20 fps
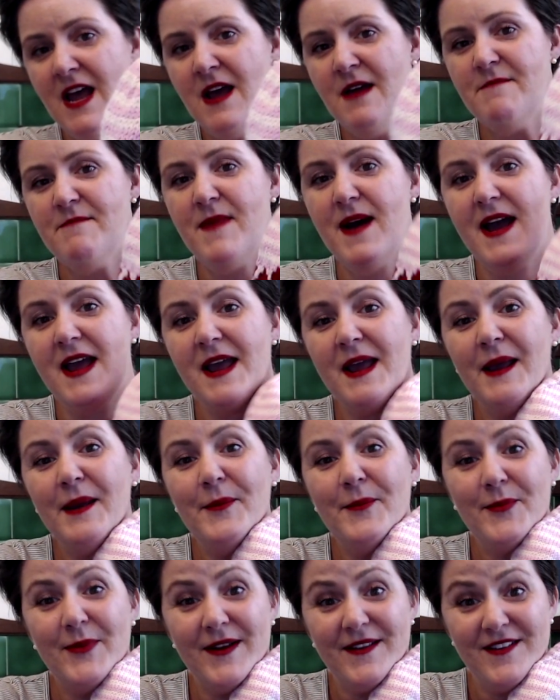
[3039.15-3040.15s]
My
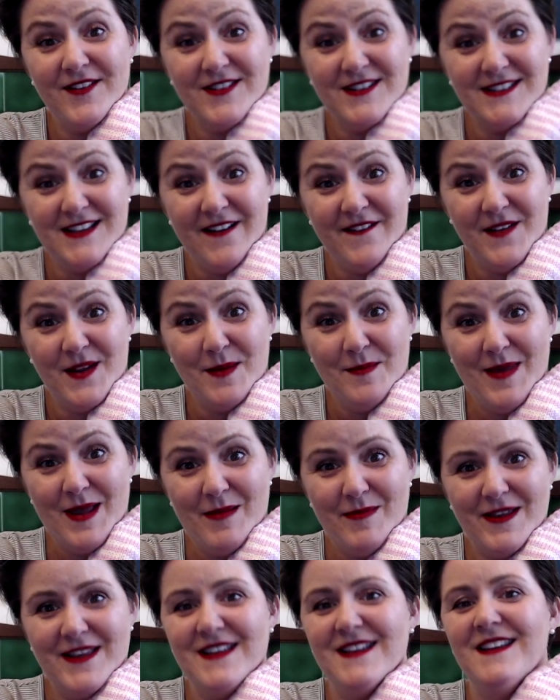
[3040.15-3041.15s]
brother is having a
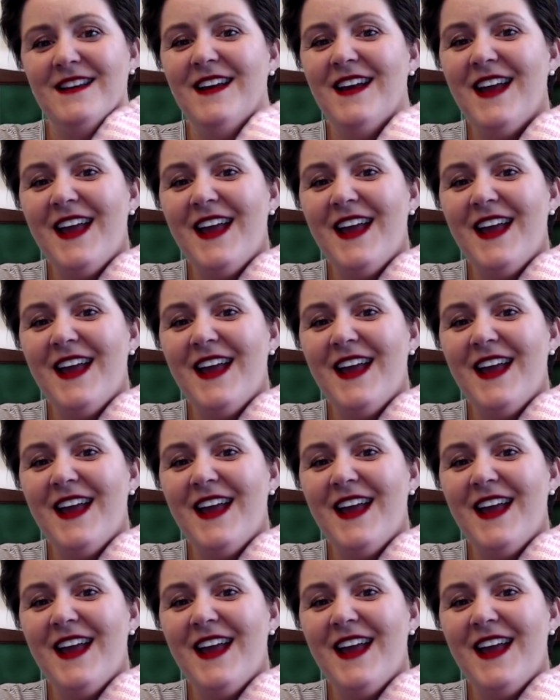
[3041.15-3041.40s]
baby,